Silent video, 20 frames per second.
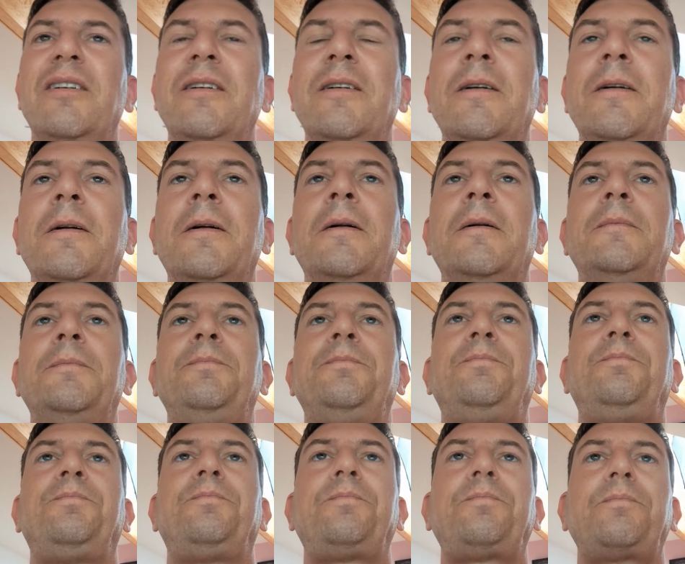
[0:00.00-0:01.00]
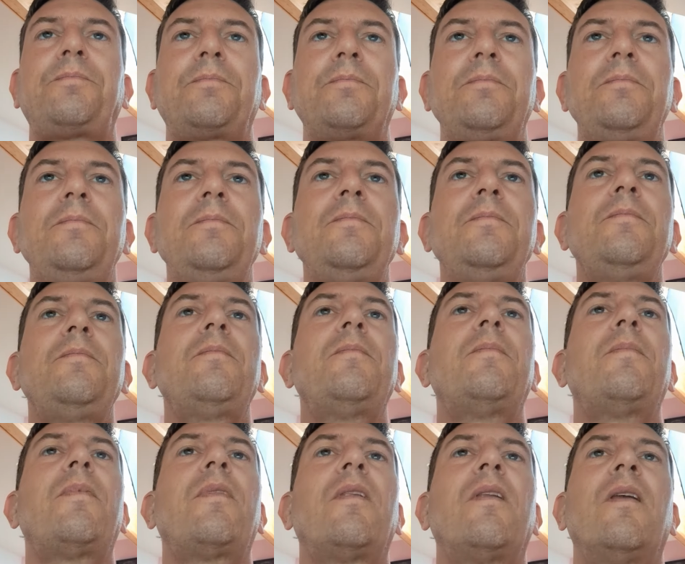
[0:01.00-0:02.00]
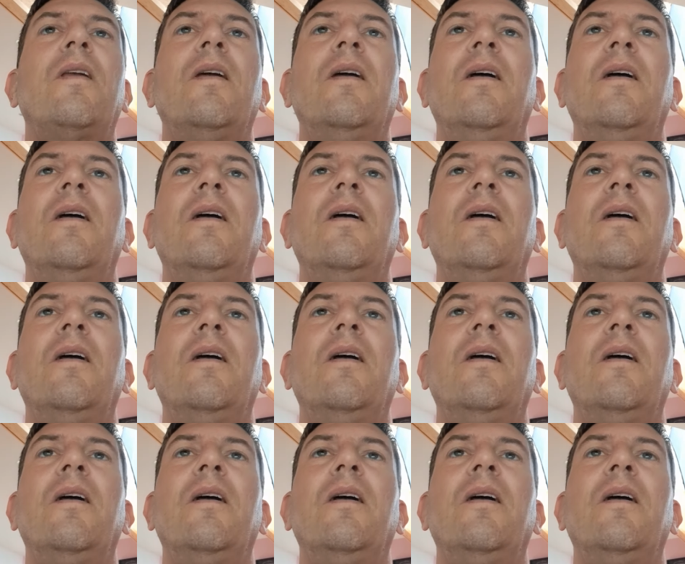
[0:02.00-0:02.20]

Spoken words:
(no one is talking)